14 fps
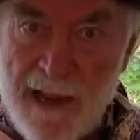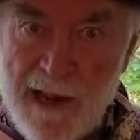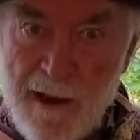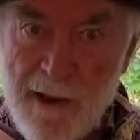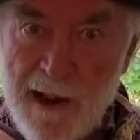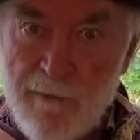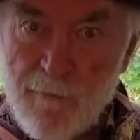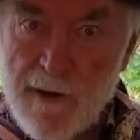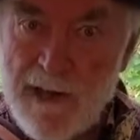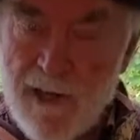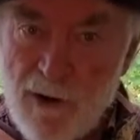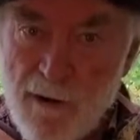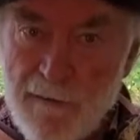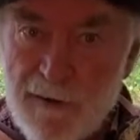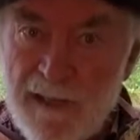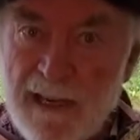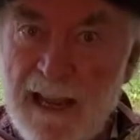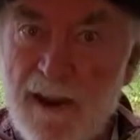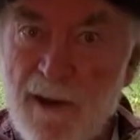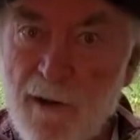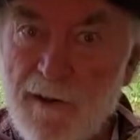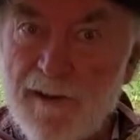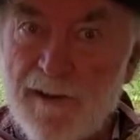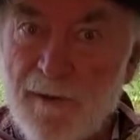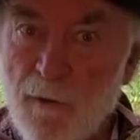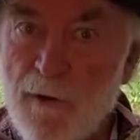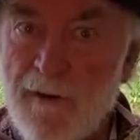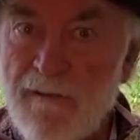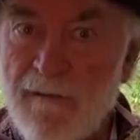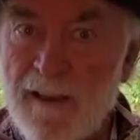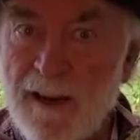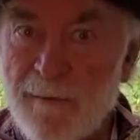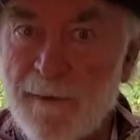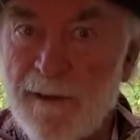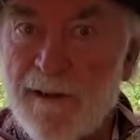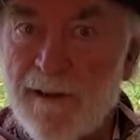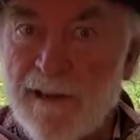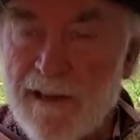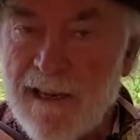here and reach over to get notes that weren't available